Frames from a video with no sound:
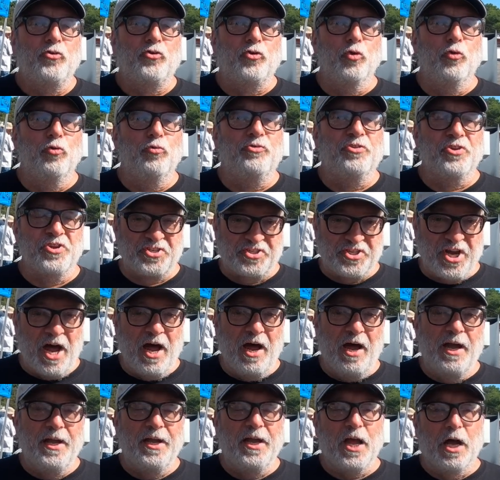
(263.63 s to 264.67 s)
to
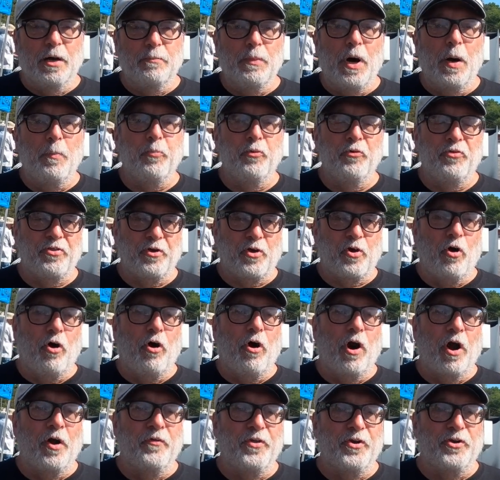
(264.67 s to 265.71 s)
design, come up with the
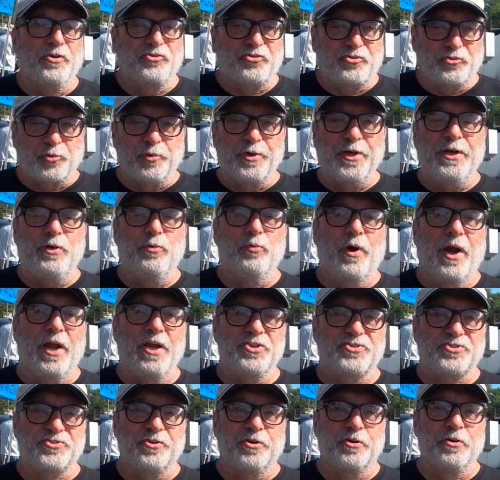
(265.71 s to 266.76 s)
car that a street
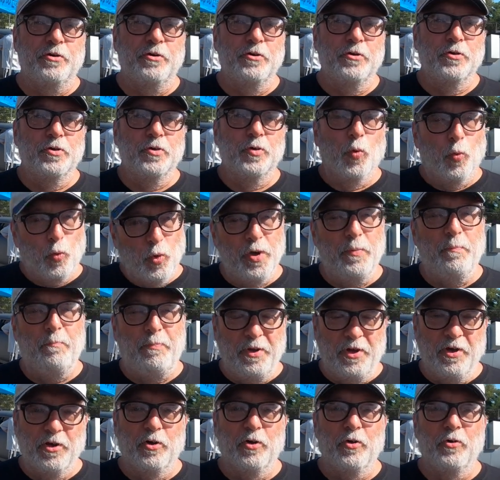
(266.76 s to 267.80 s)
racer would
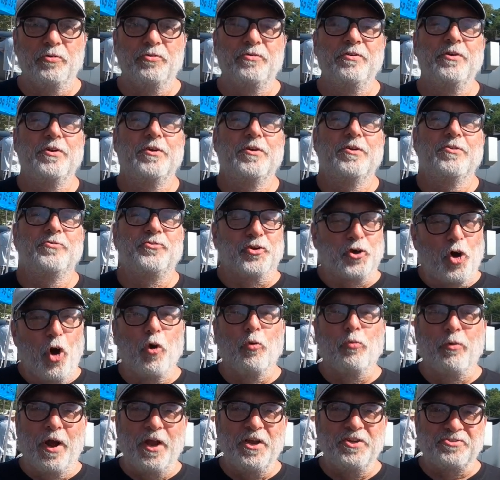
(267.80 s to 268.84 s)
build to go
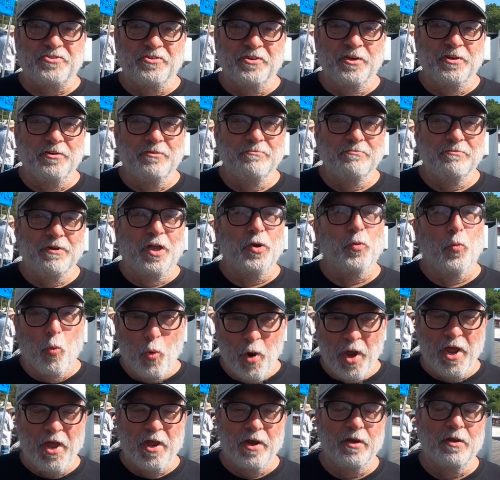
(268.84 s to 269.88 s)
racing and
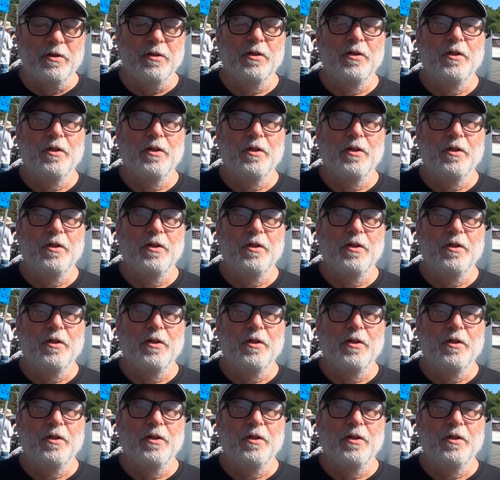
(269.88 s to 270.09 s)
win.